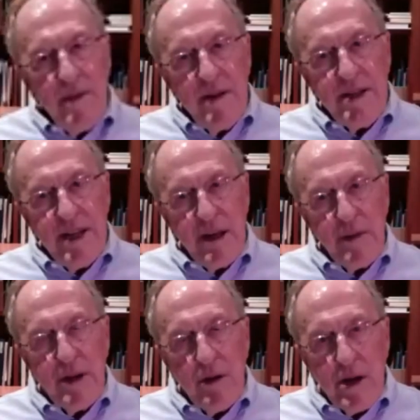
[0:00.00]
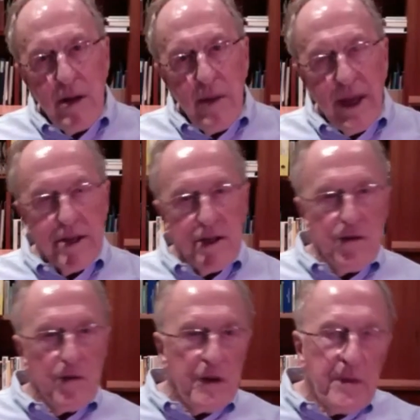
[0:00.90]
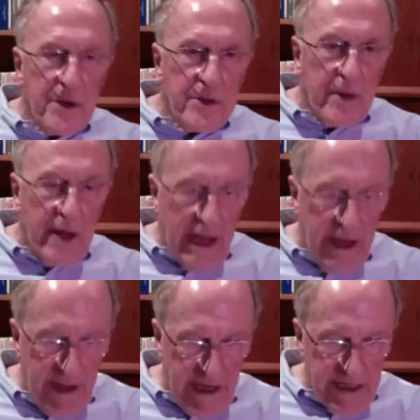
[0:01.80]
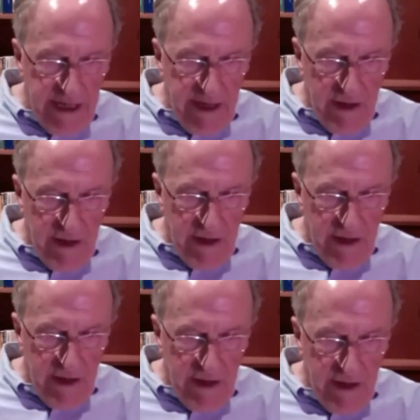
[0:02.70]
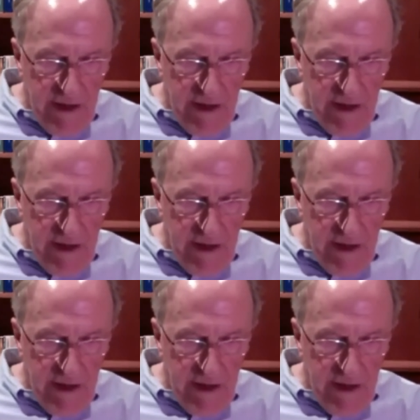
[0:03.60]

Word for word: it's a little bit long. I'll make it as short as possible. I actually qualified